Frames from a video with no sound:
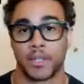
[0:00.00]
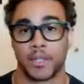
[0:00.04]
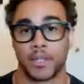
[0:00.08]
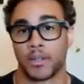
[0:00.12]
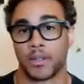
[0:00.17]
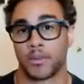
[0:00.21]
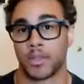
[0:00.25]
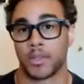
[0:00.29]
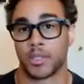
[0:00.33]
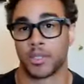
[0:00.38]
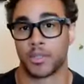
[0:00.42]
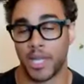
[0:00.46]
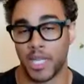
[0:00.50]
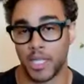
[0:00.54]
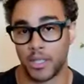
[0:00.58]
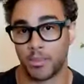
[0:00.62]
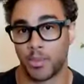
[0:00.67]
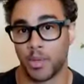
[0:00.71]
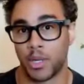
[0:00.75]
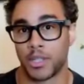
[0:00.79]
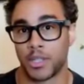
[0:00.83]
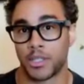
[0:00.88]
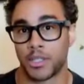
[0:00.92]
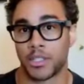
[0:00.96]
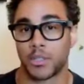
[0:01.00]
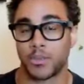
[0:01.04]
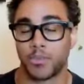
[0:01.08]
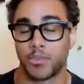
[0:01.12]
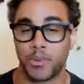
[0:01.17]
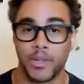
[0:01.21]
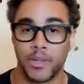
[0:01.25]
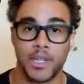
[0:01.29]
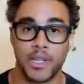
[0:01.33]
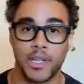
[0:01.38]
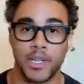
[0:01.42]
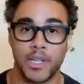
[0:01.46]
whether it was baseball in the
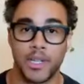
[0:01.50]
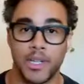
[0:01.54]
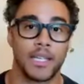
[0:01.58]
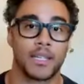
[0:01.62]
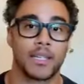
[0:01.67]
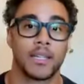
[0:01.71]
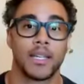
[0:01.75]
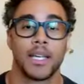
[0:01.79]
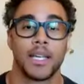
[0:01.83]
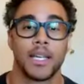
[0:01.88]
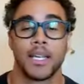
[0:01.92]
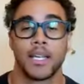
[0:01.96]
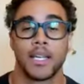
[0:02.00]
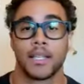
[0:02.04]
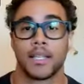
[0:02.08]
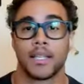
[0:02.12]
spring,